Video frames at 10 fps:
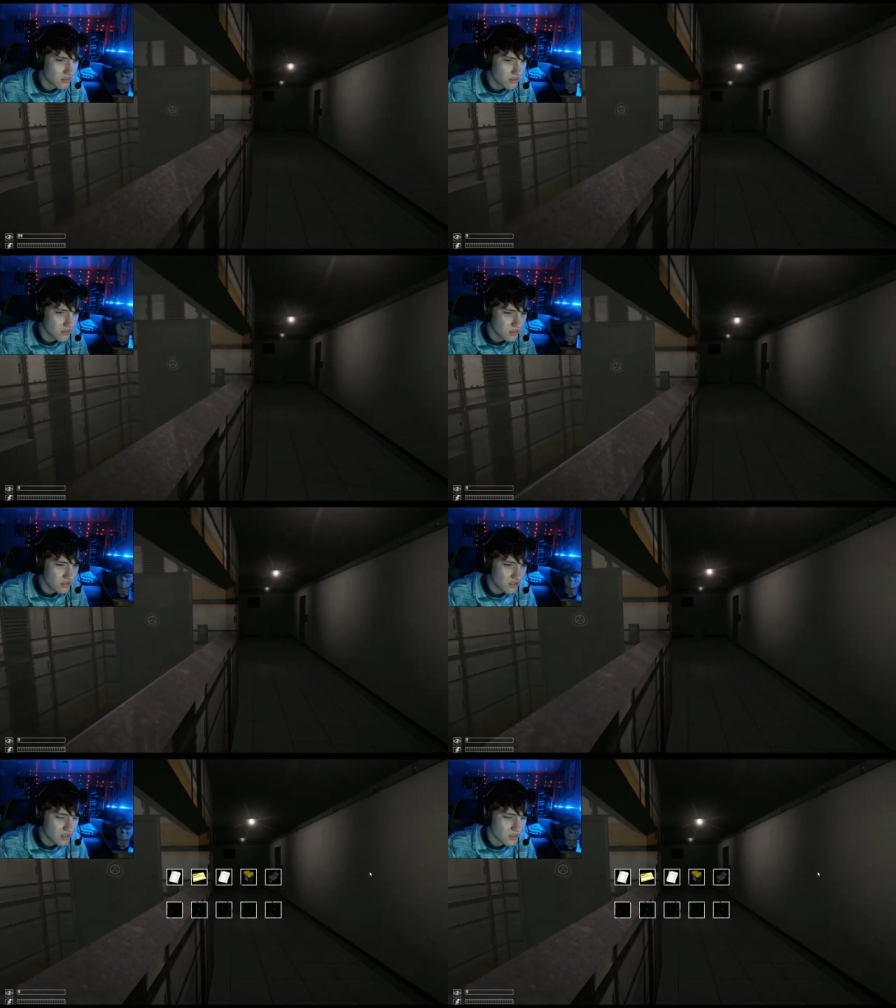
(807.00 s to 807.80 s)
Well,
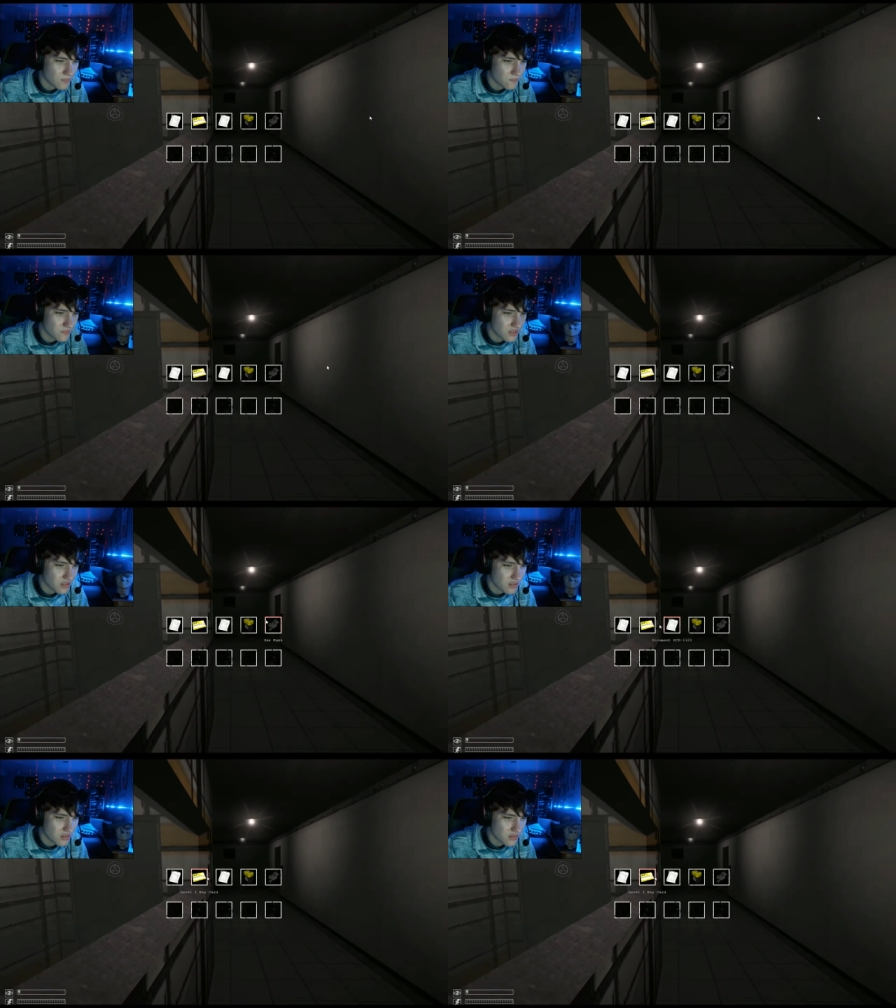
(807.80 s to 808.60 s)

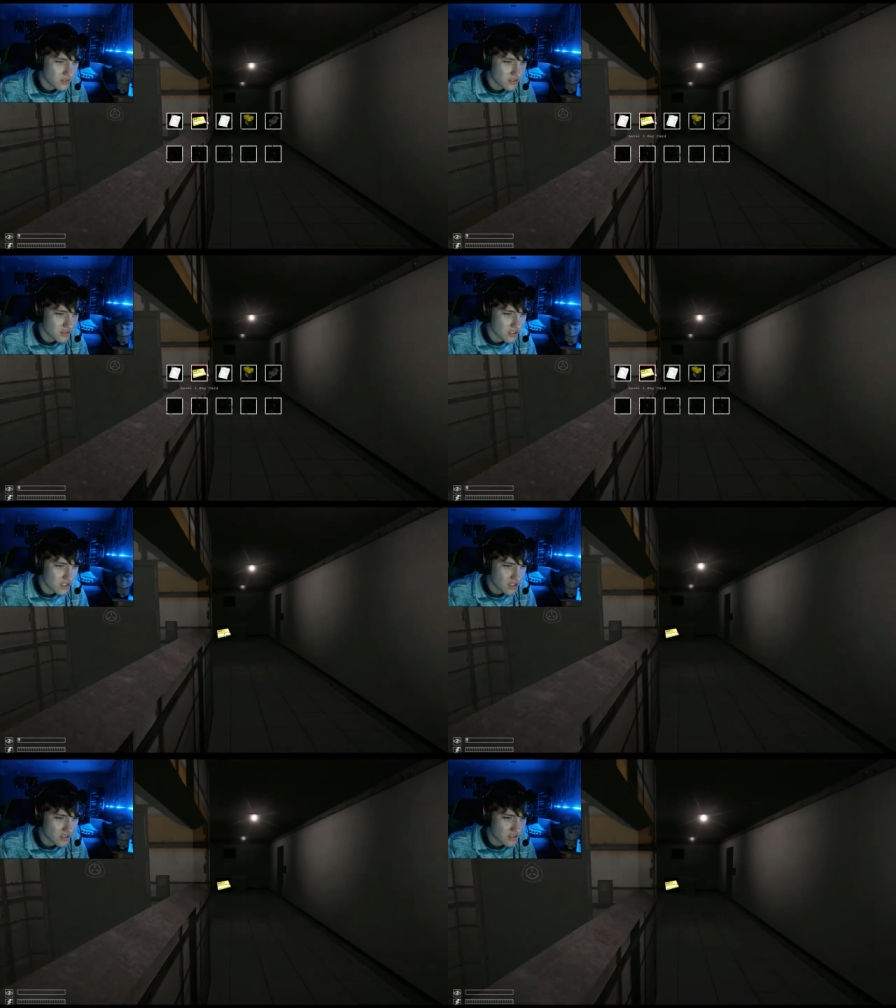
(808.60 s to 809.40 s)
well, this
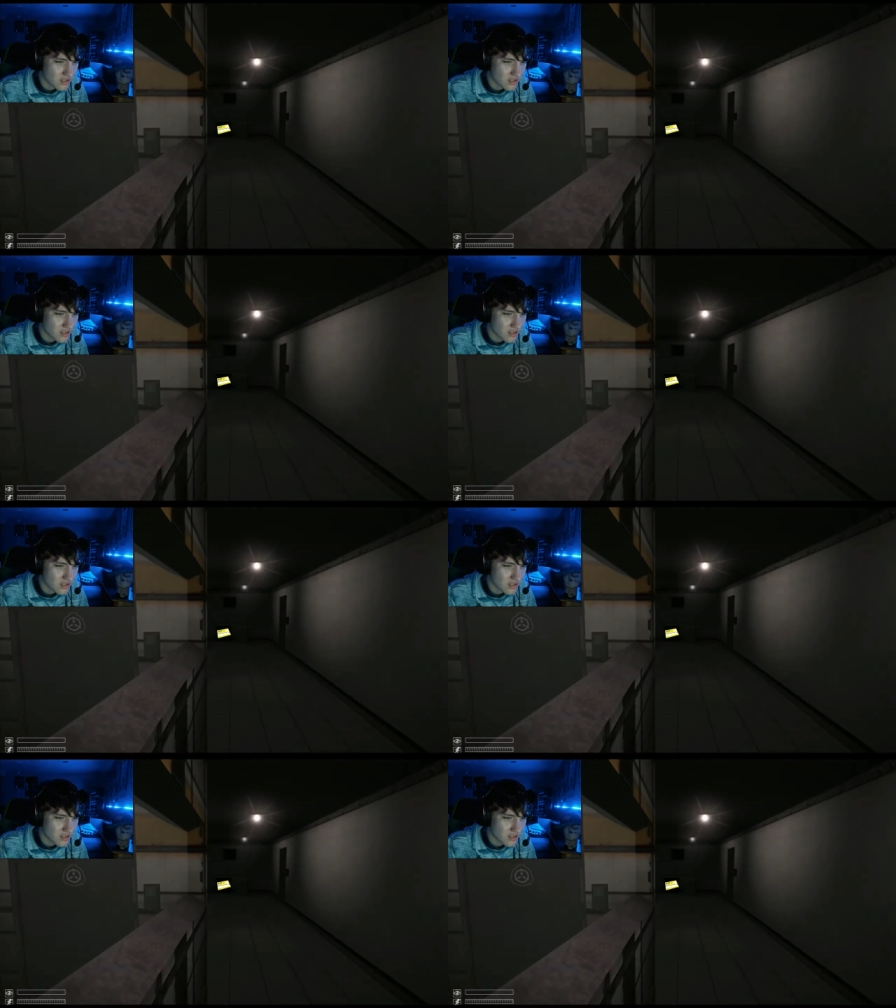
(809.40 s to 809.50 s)
sucks.